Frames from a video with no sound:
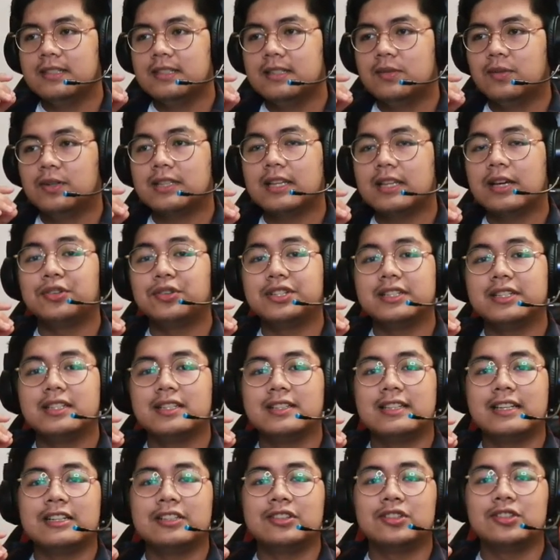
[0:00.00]
what I would really
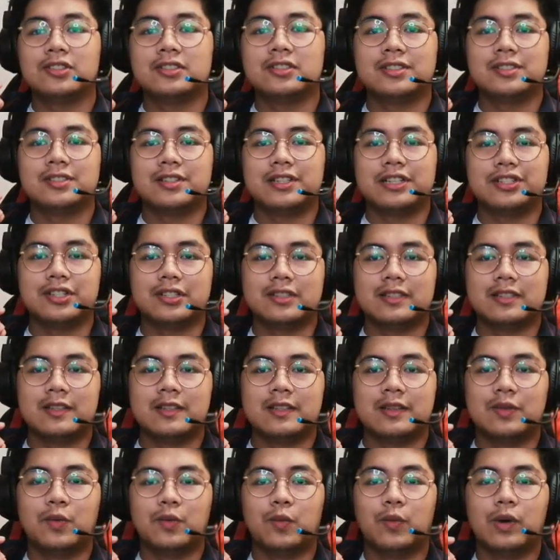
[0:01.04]
take into consideration
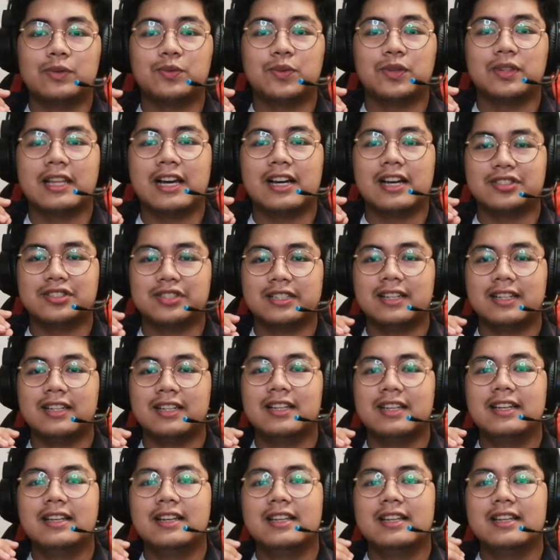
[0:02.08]
and what would actually
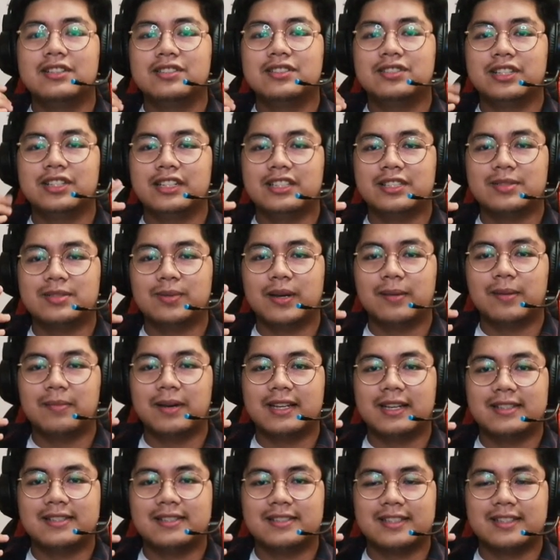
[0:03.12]
change my
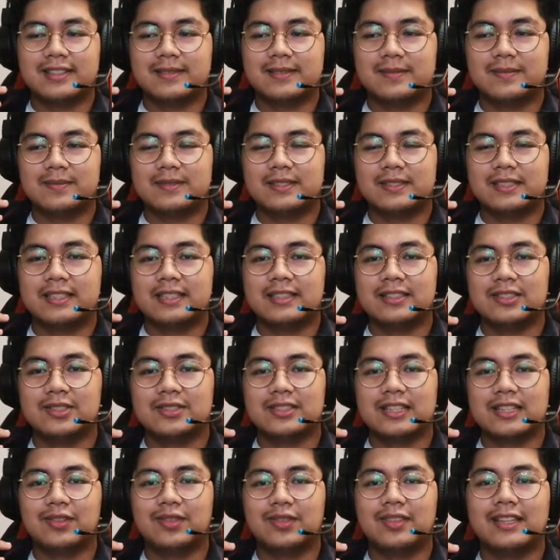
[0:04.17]
mindset in those
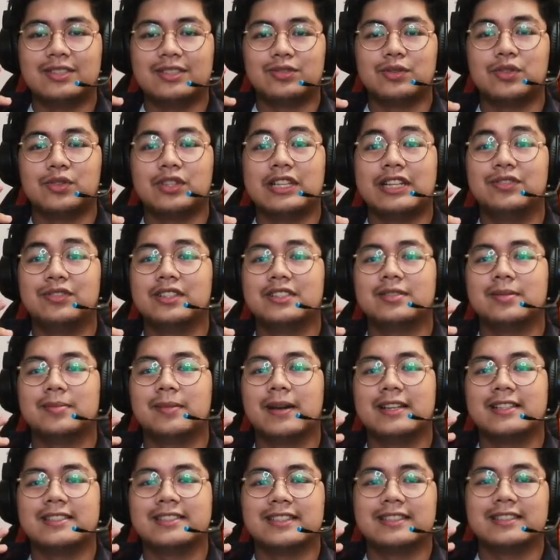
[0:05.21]
kinds of things the influence my
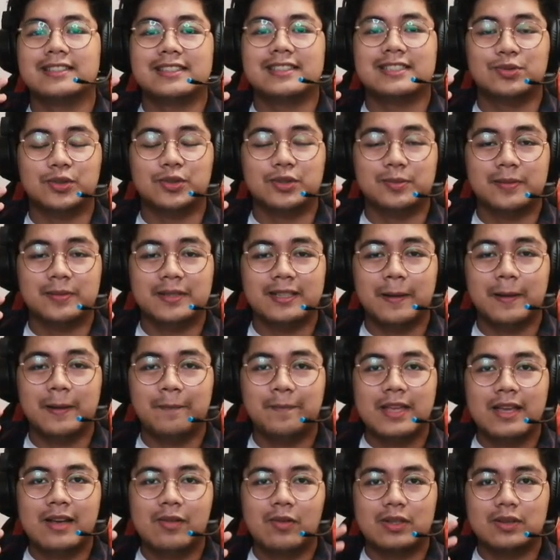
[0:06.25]
mindset is would be
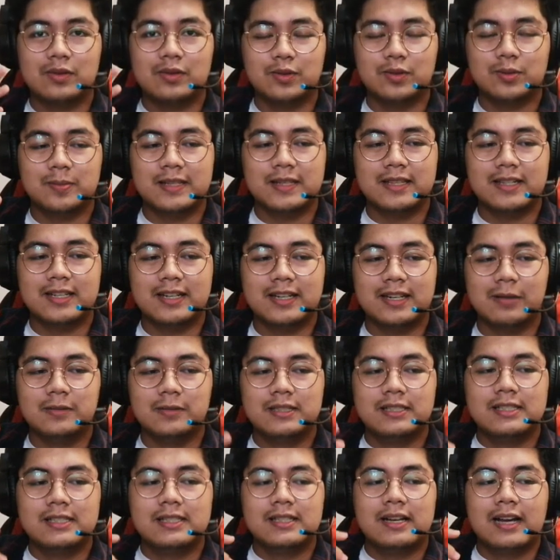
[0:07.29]
what would be the
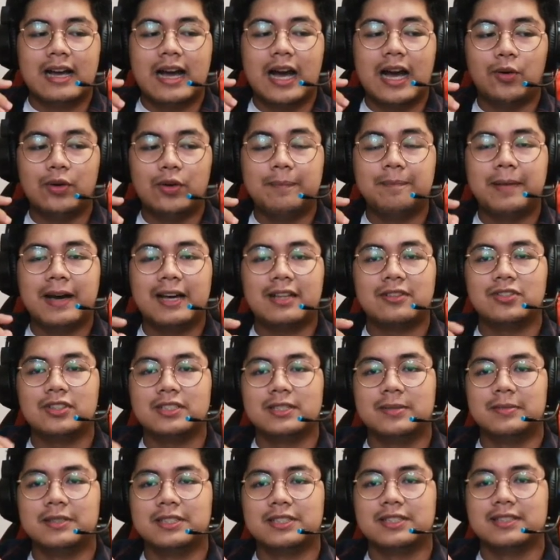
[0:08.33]
how impactful the
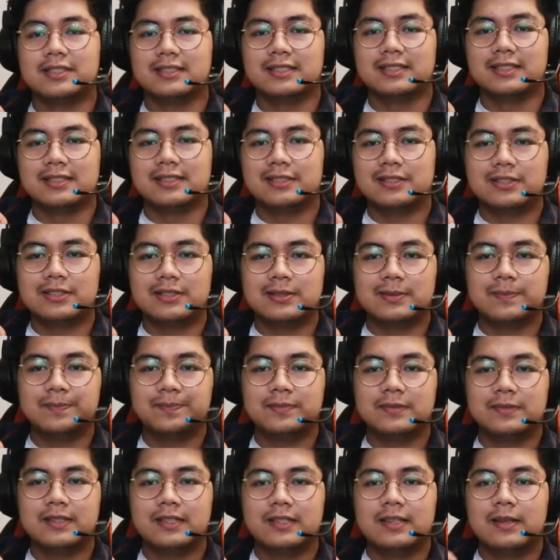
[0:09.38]
material is
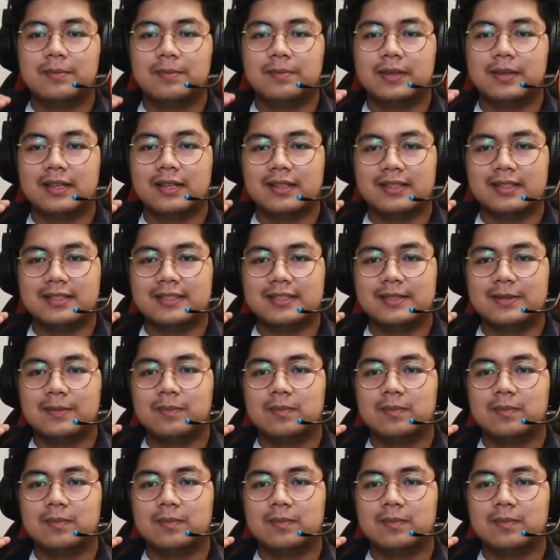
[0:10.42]
because